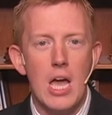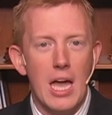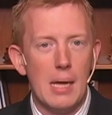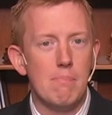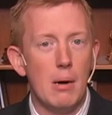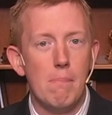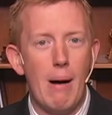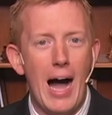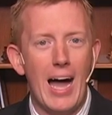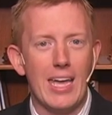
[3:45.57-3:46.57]
In
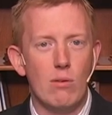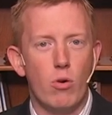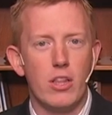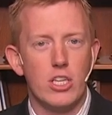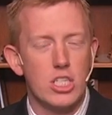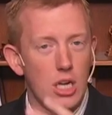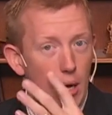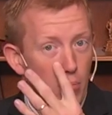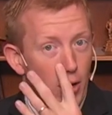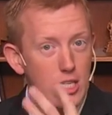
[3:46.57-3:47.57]
Mumbai, in one of the
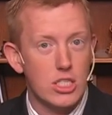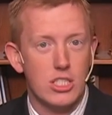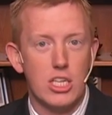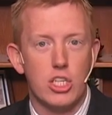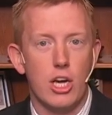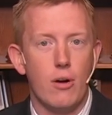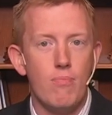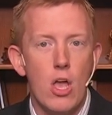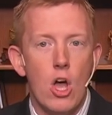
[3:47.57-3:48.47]
slum regions this year,